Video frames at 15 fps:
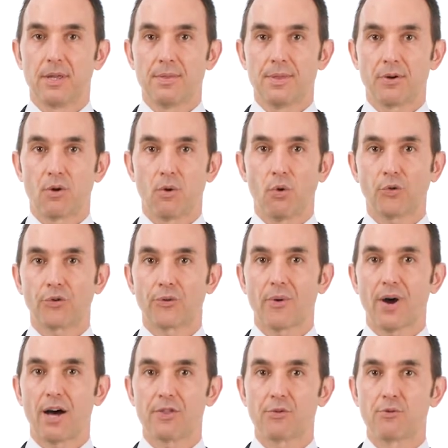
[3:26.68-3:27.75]
There are also
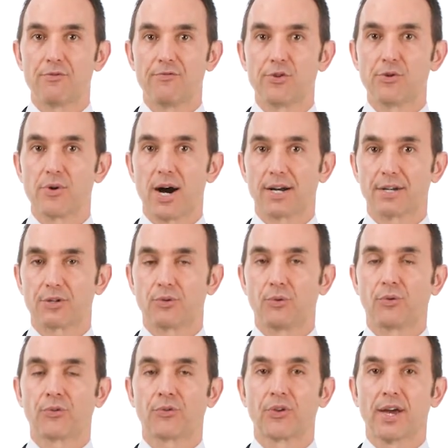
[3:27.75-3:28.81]
other review
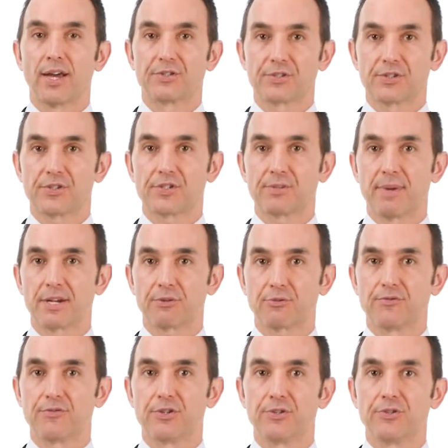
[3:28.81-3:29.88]
articles and systematic
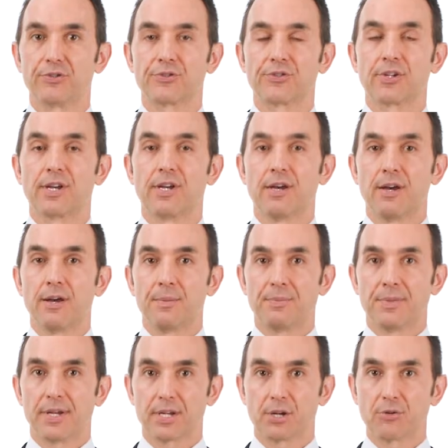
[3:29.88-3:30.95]
reviews
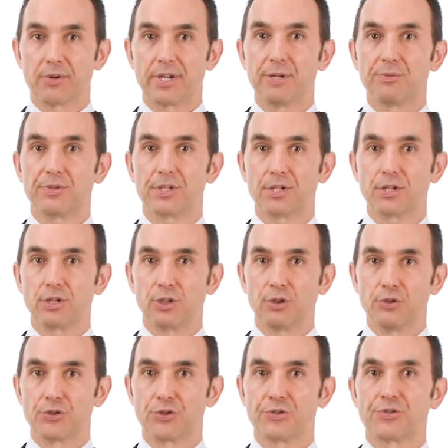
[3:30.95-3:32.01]
that agree with the
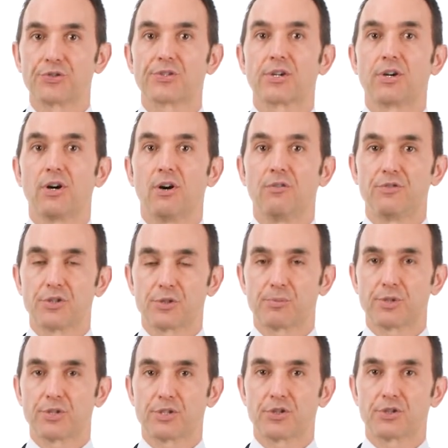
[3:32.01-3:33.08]
conclusions of this
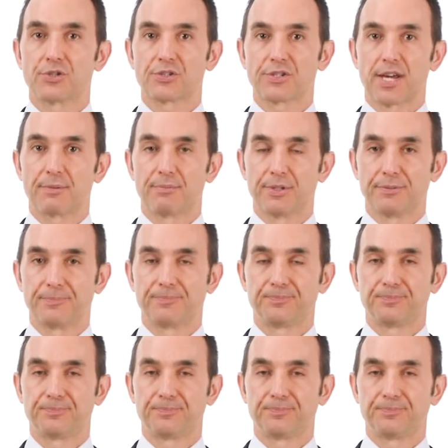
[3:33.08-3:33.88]
position statement.